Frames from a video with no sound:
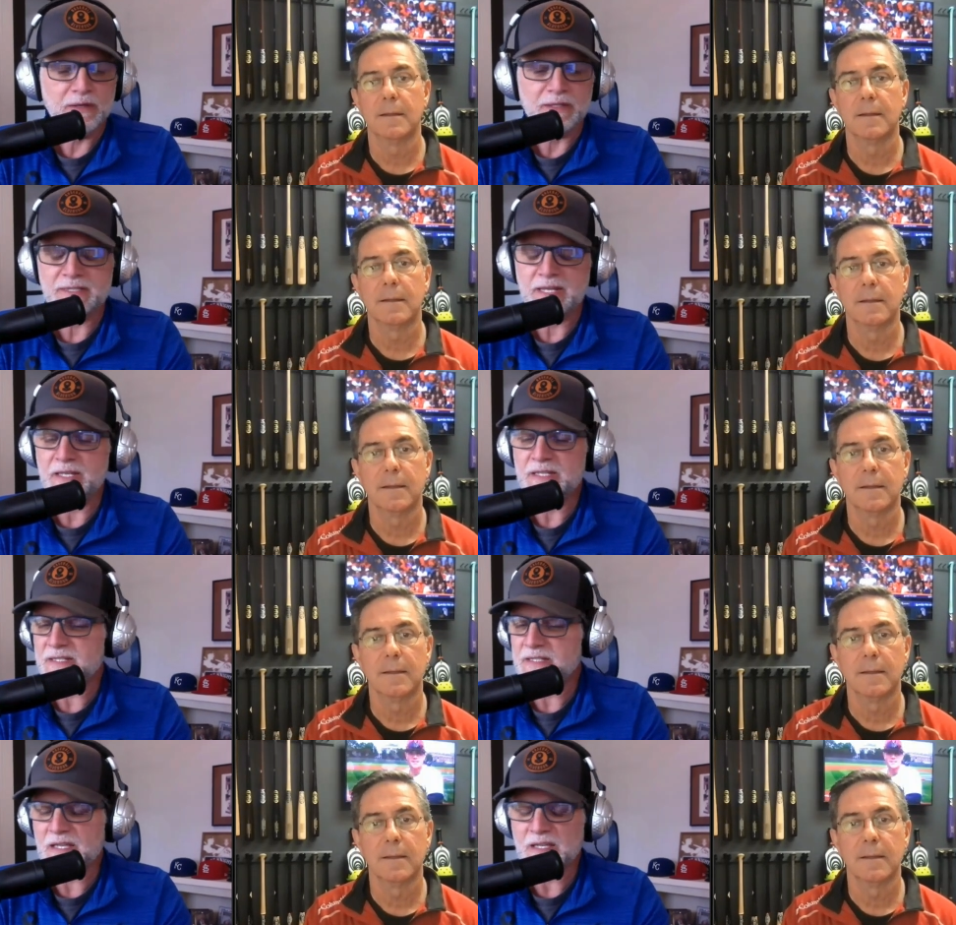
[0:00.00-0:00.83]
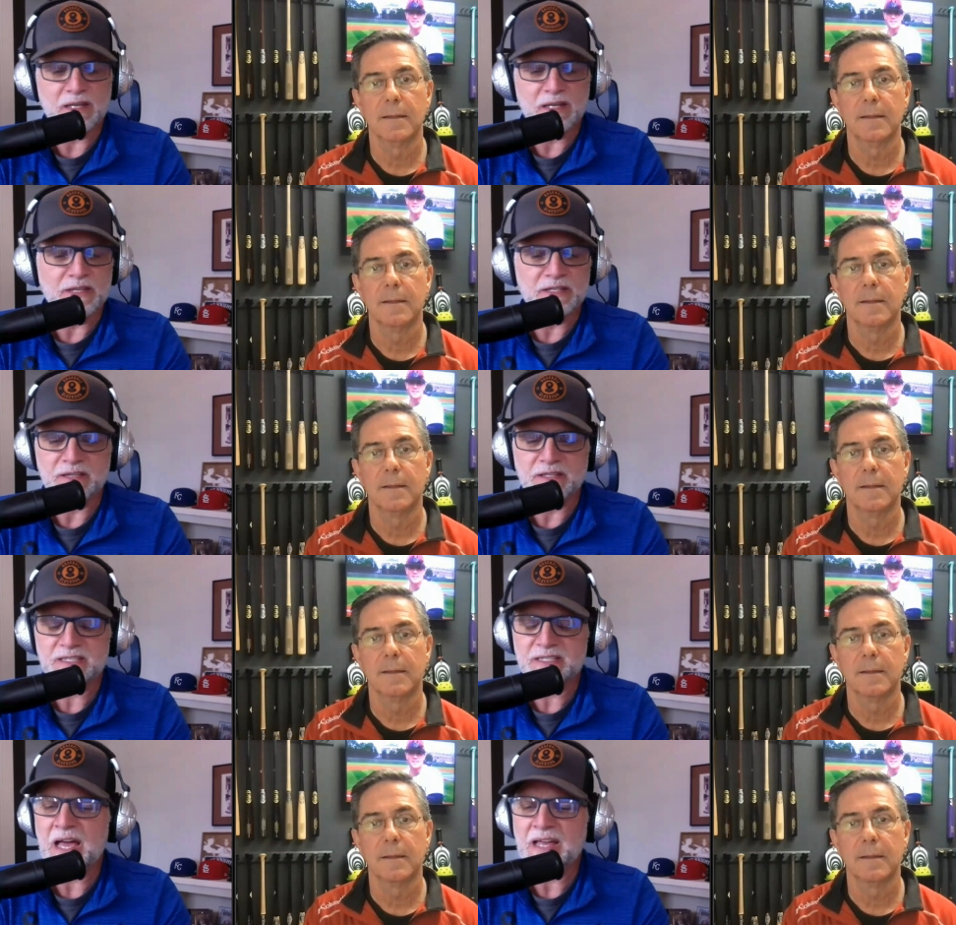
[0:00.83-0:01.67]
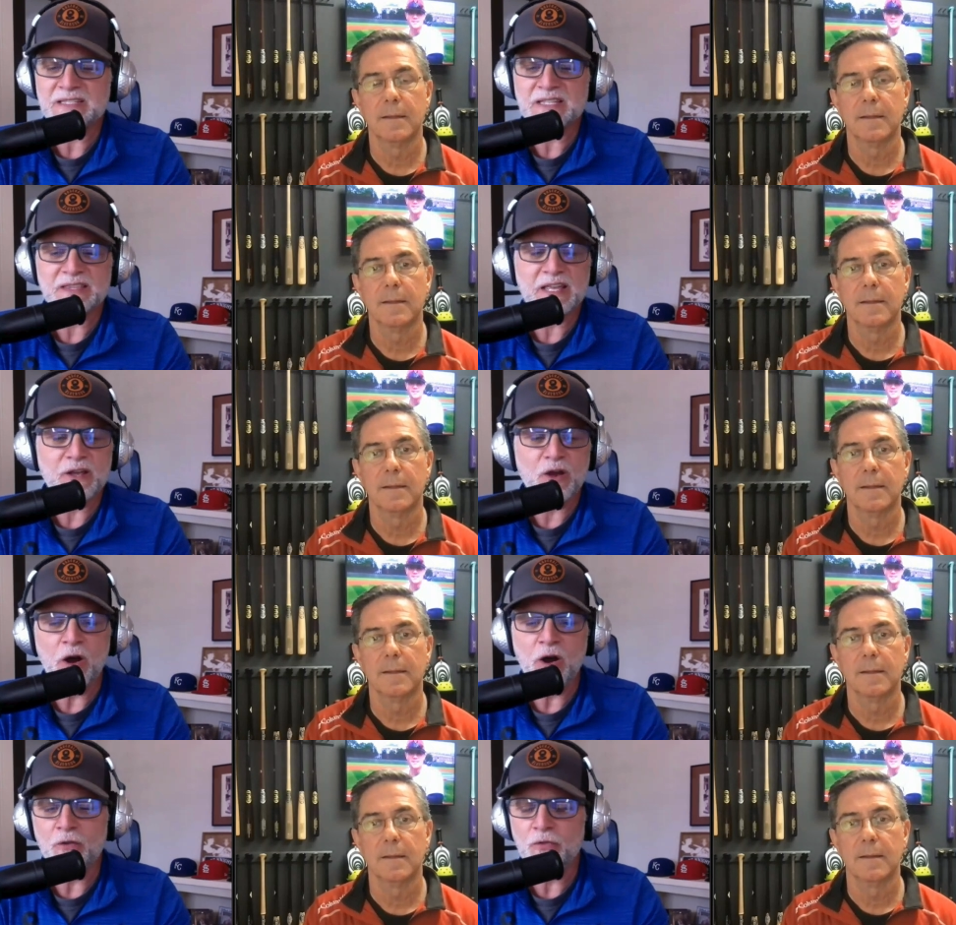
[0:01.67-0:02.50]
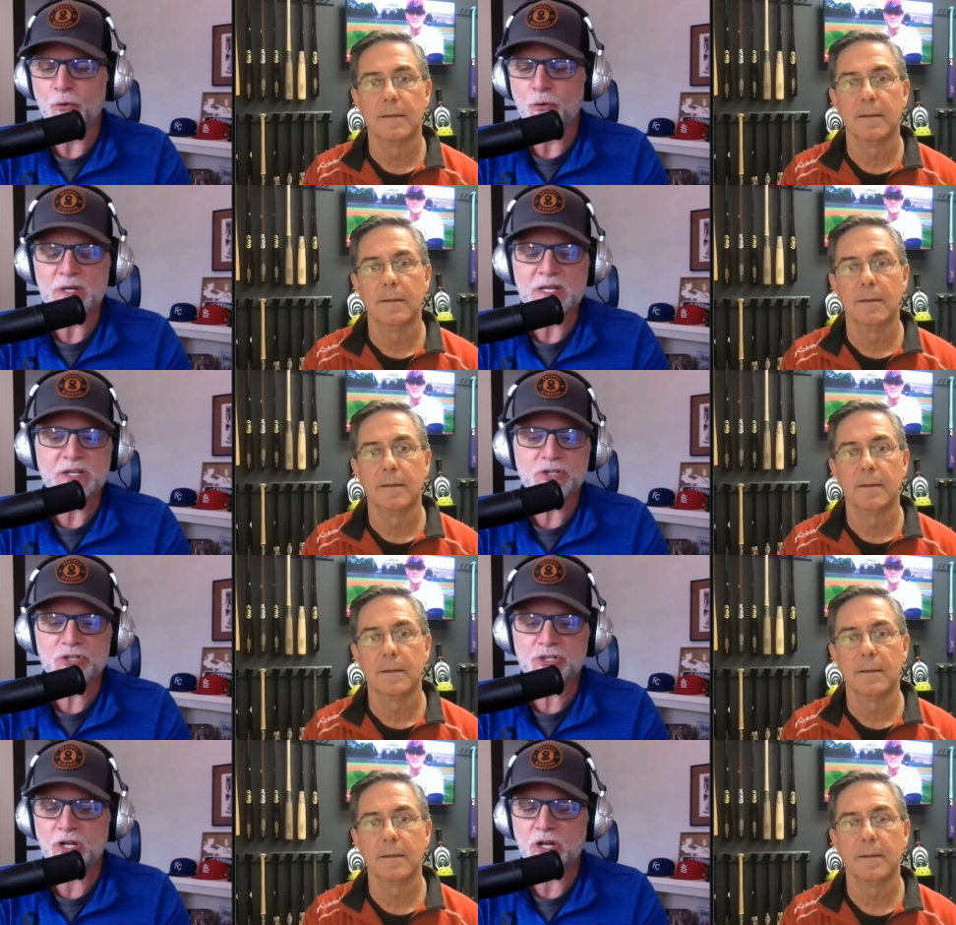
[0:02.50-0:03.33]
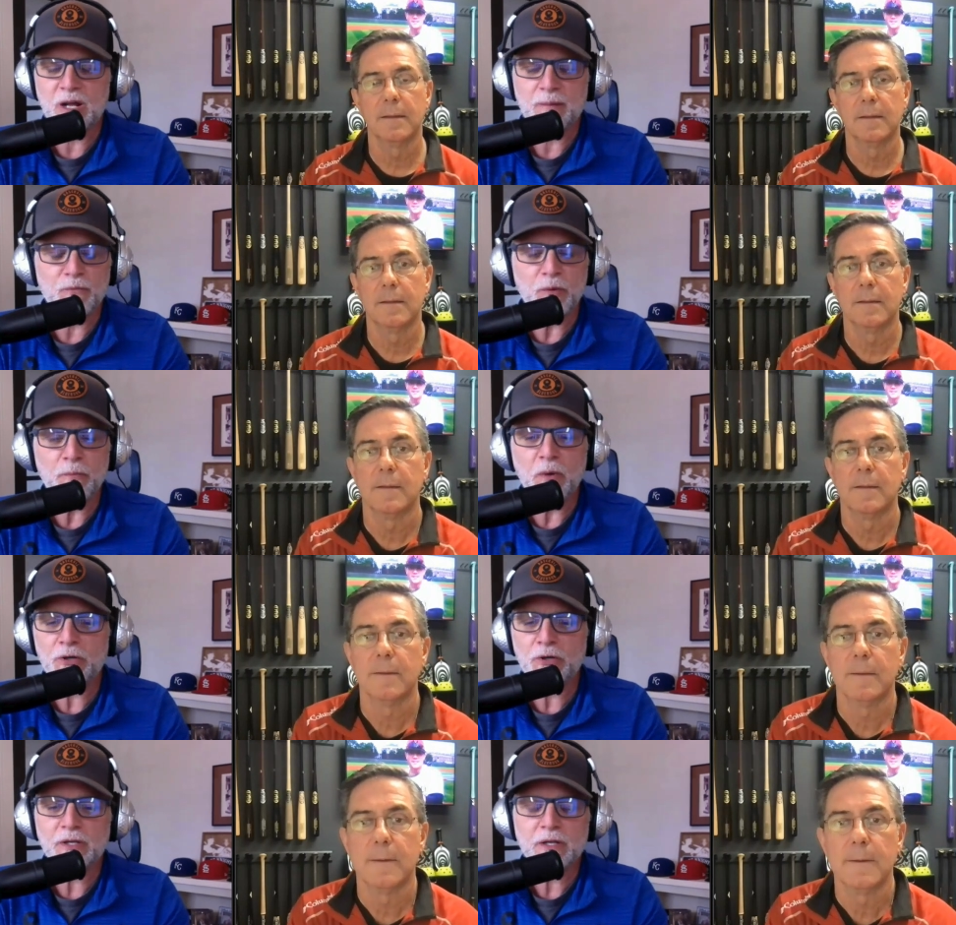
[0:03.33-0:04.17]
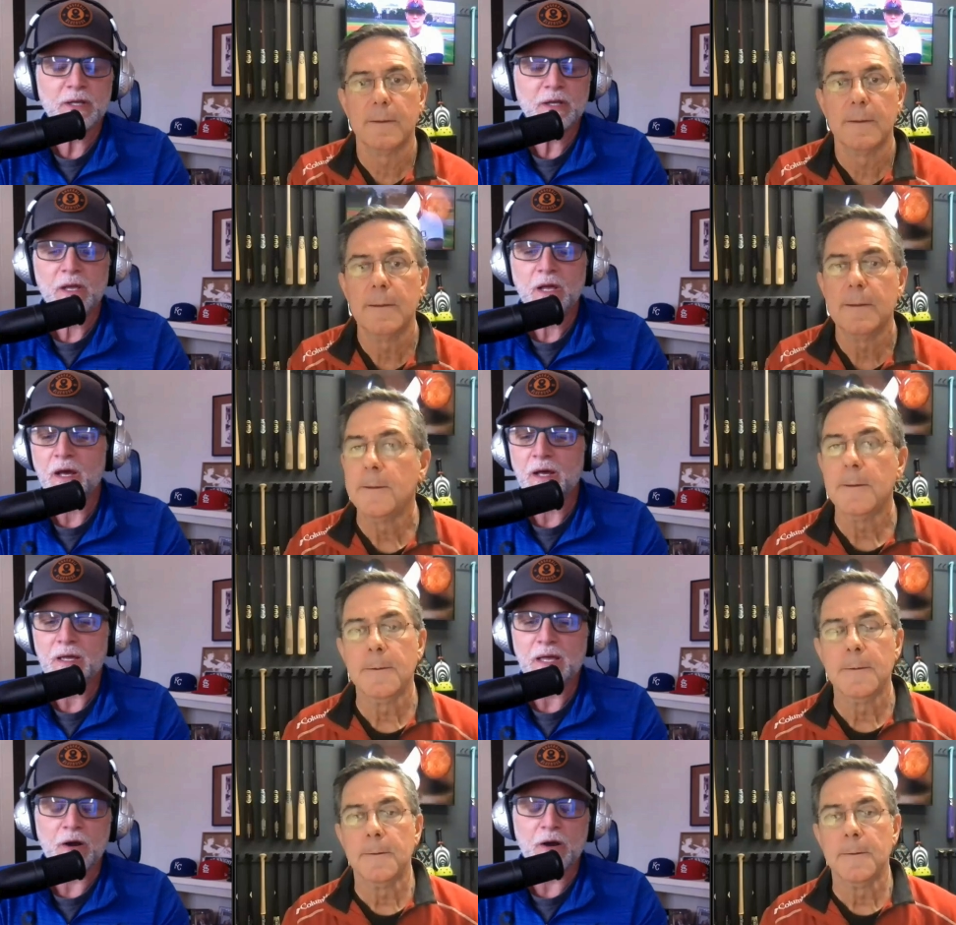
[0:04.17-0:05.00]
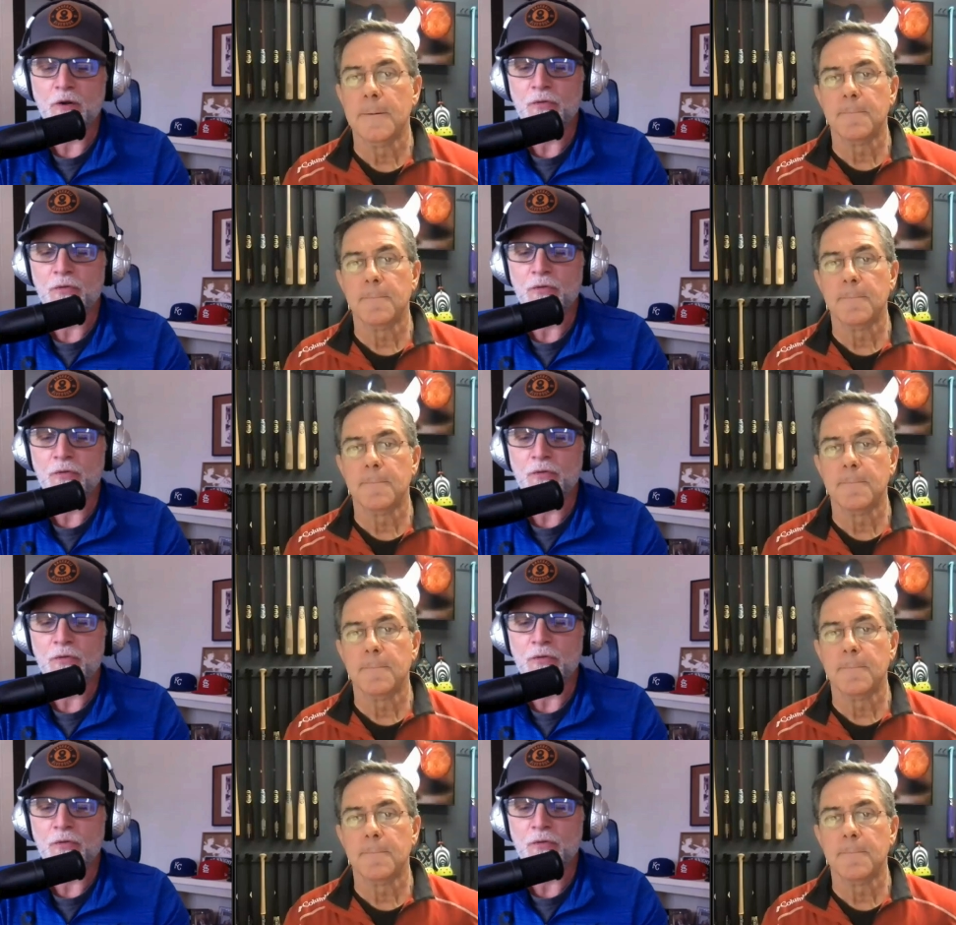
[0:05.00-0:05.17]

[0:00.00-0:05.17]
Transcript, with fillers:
Speaker 1: let's say is, is, the, size that they are, their reach, um, their market. Uh, are